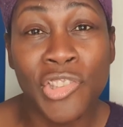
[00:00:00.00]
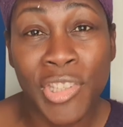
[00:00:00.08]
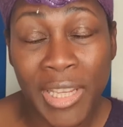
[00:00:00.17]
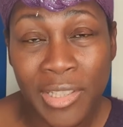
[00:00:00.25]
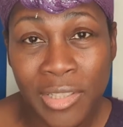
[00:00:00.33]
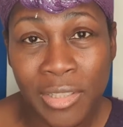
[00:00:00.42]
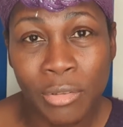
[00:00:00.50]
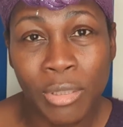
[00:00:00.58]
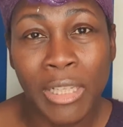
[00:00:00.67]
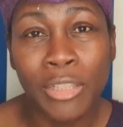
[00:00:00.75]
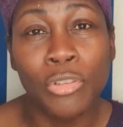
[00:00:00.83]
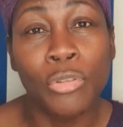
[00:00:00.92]
gentle
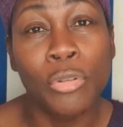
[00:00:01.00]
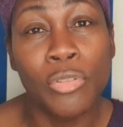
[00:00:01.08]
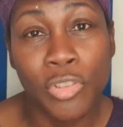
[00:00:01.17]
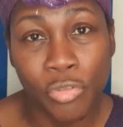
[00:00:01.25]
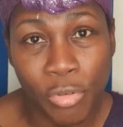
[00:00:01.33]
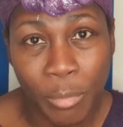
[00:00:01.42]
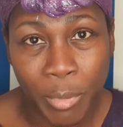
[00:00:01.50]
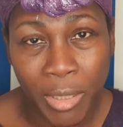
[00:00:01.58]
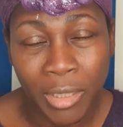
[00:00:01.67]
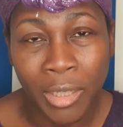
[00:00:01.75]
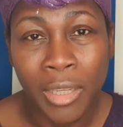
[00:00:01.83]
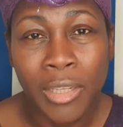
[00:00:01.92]
and
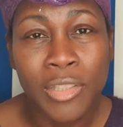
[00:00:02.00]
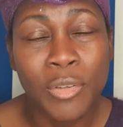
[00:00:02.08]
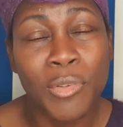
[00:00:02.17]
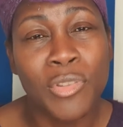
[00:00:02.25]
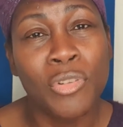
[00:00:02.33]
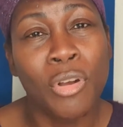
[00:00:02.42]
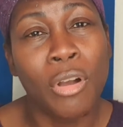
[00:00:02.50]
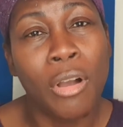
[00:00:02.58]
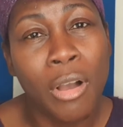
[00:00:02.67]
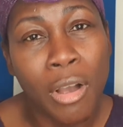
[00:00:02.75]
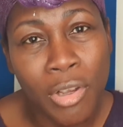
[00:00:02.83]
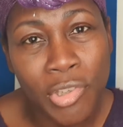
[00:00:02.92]
non-stripping. So it's not
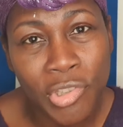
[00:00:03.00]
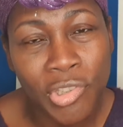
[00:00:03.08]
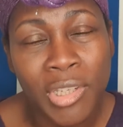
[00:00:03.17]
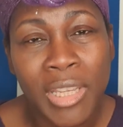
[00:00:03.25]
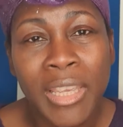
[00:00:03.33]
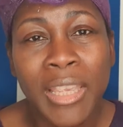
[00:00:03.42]
harsh.